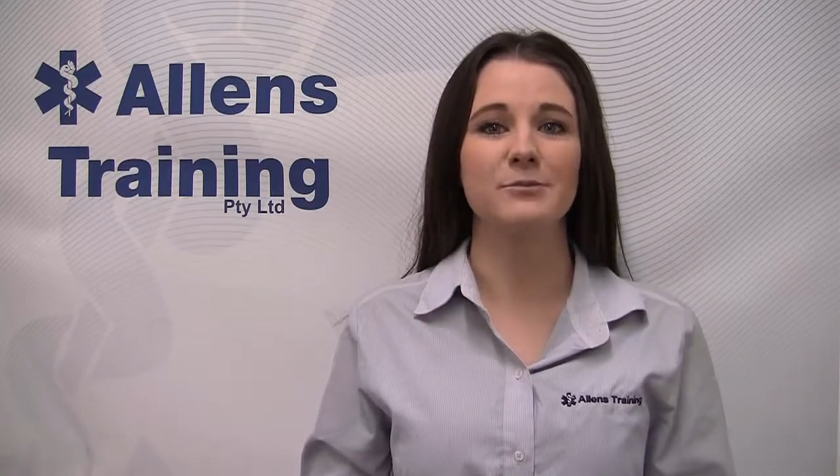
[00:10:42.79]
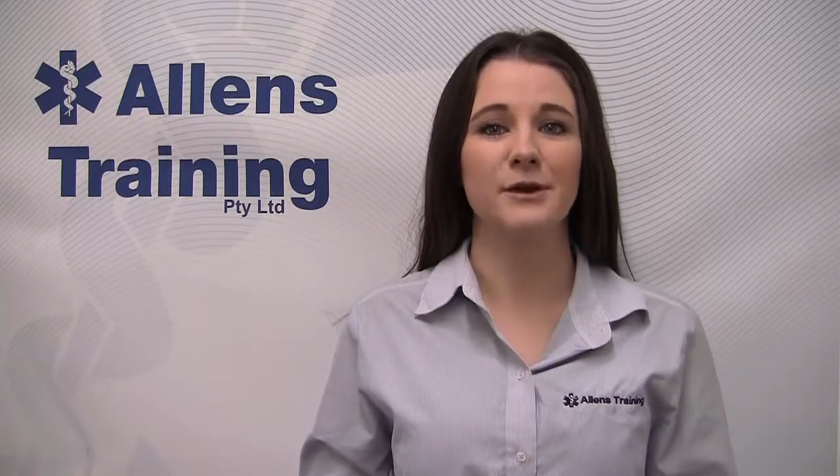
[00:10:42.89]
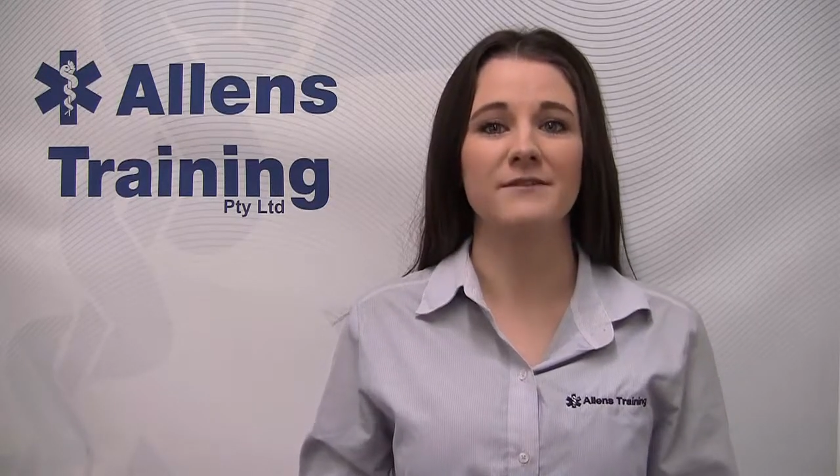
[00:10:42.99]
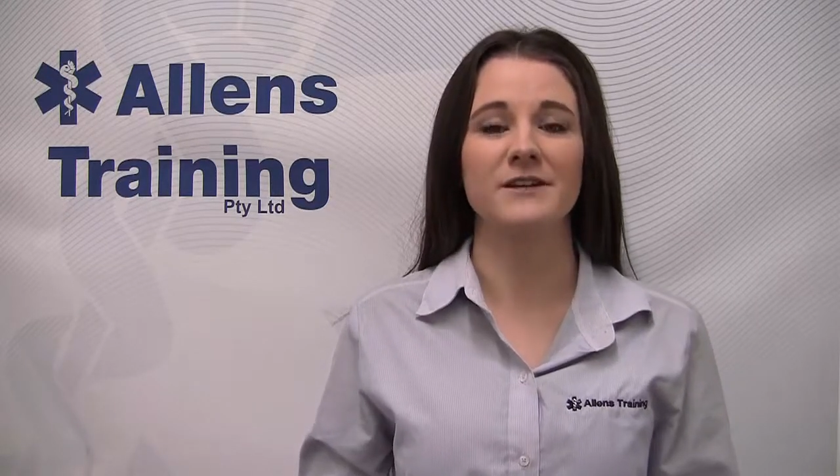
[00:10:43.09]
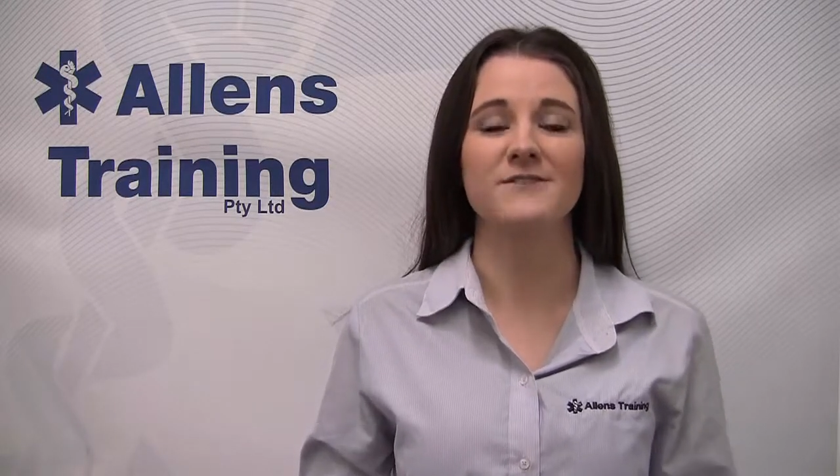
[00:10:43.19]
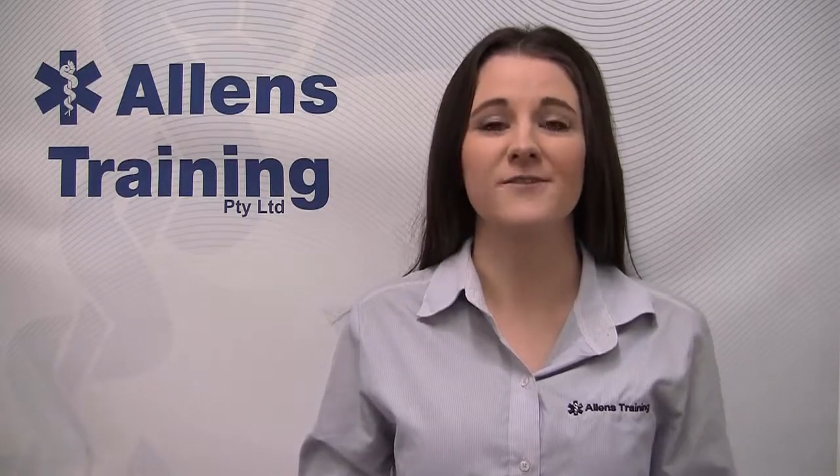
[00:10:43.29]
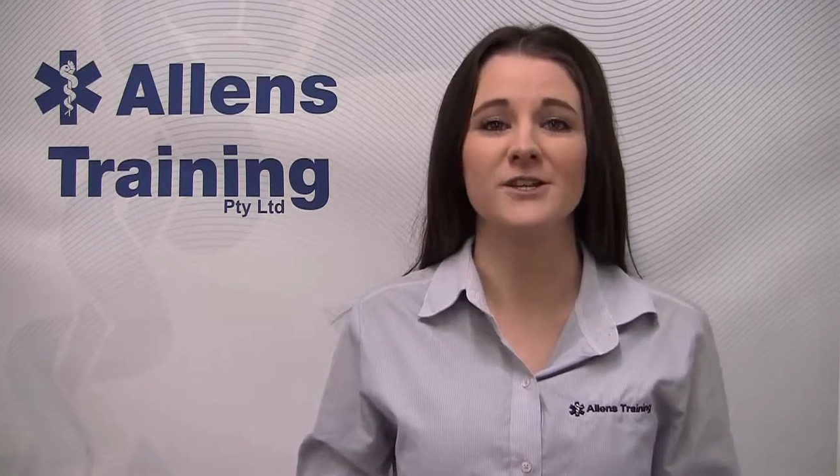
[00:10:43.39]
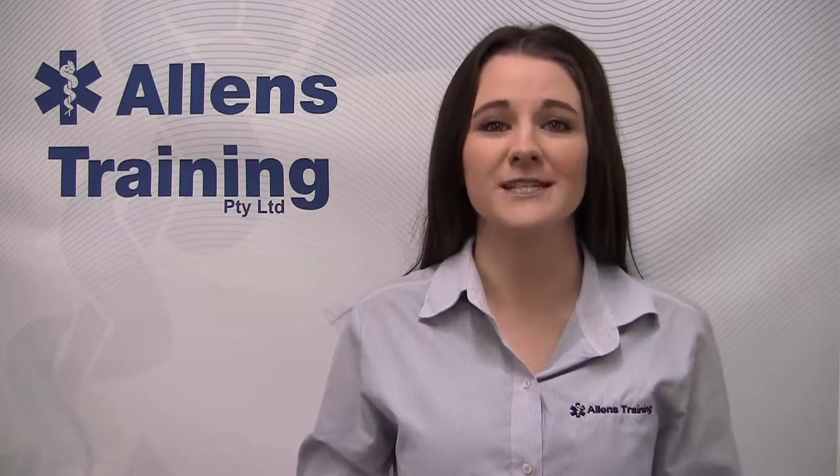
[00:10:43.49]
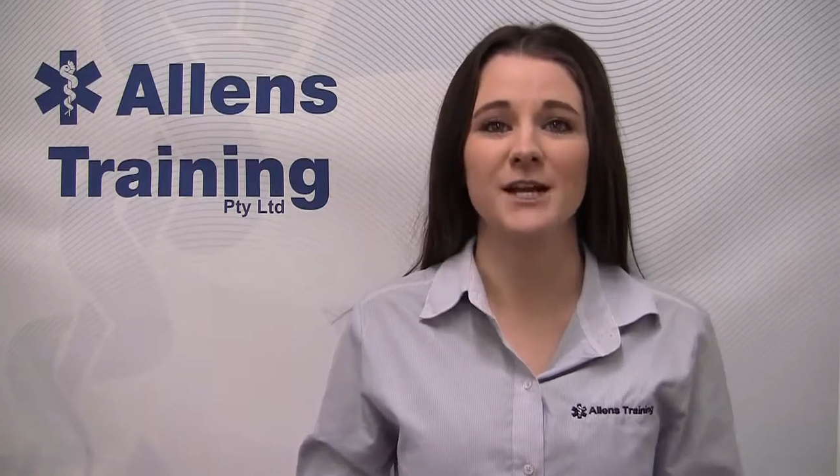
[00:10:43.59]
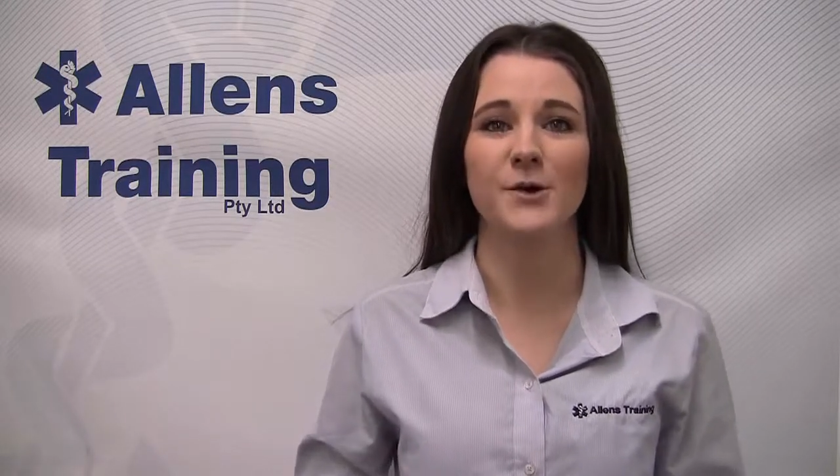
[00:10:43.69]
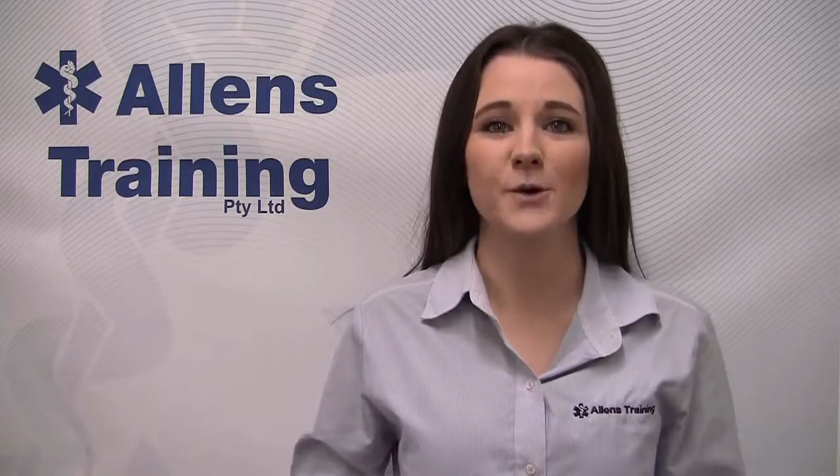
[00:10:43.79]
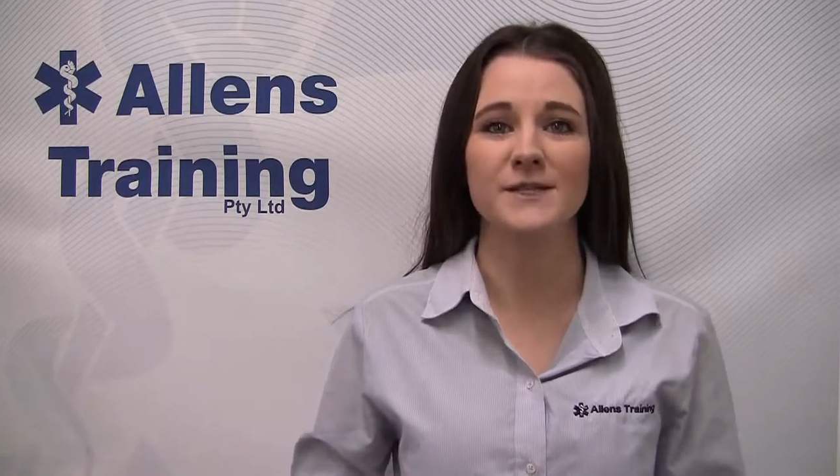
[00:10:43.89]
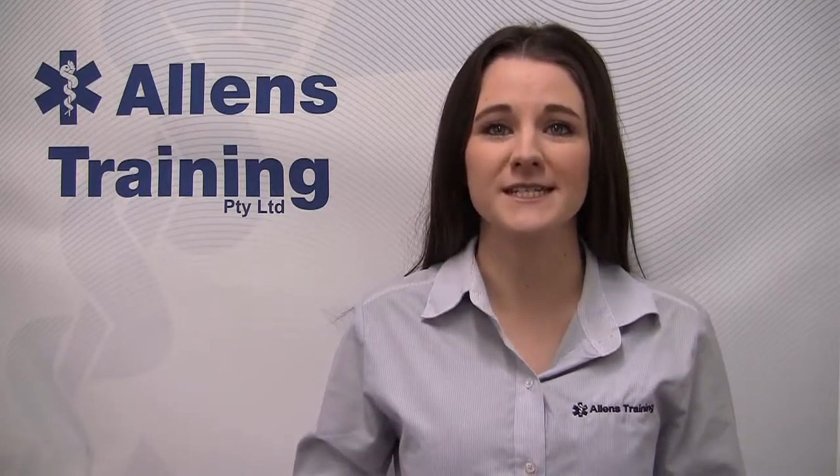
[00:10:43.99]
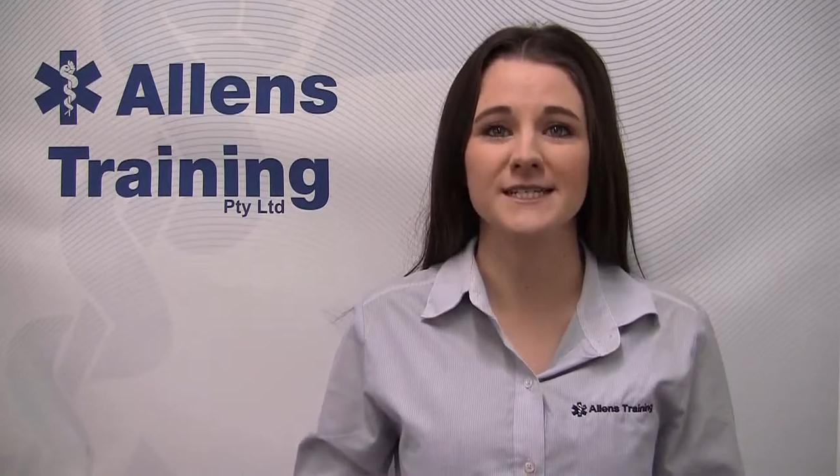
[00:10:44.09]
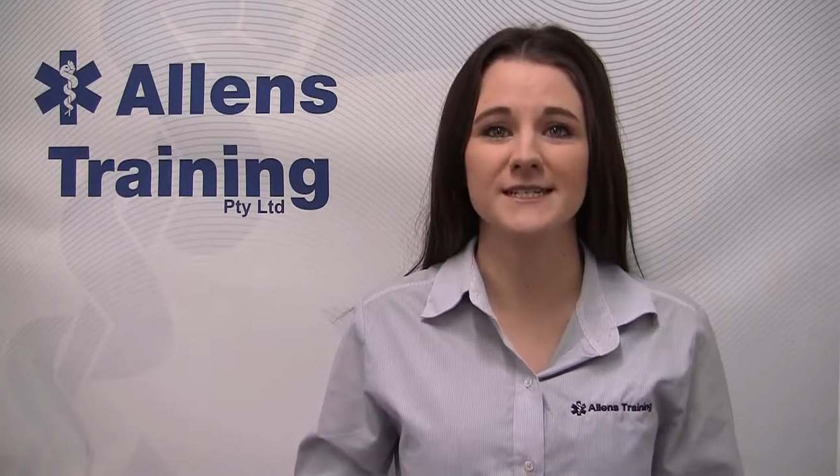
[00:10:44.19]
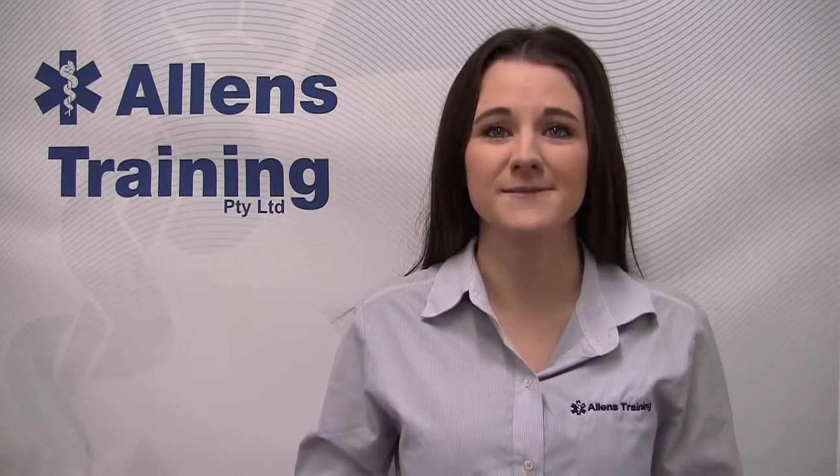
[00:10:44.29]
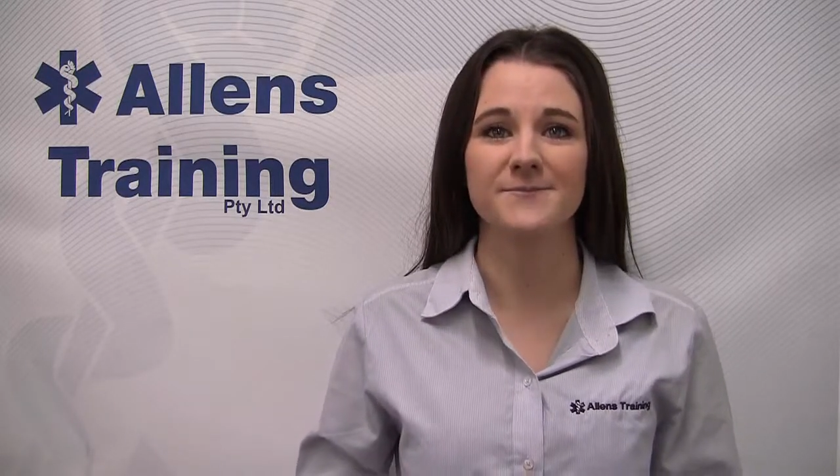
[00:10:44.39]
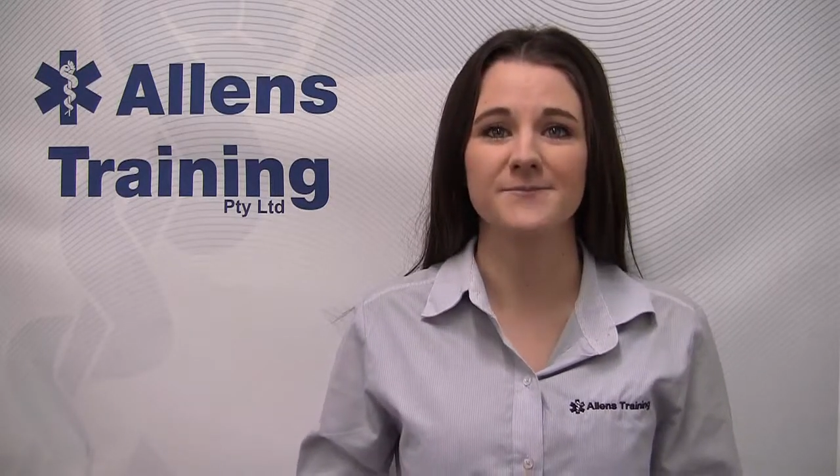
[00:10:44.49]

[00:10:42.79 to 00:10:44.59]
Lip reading: previous first aid courses.